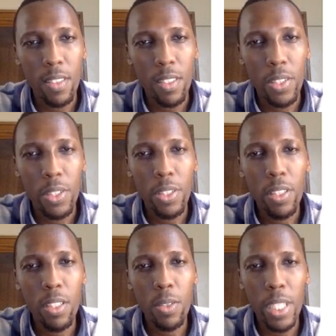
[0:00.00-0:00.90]
Good,
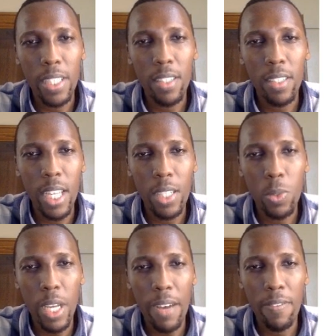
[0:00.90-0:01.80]
we can see that
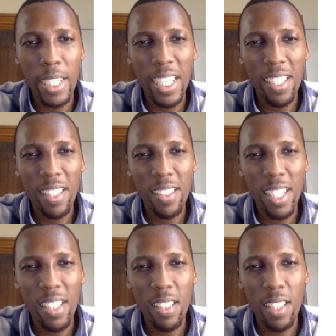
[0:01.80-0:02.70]
we have a data
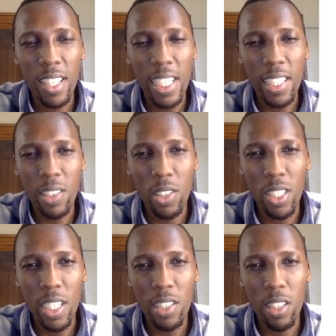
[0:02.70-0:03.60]
set that
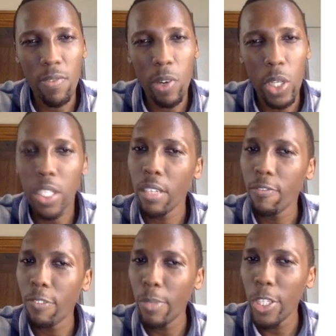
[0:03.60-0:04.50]
contains the following
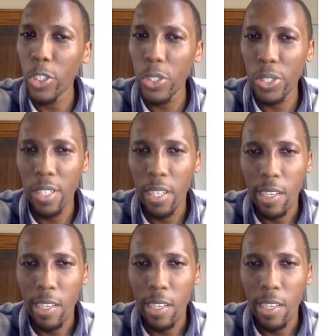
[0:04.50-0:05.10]
information.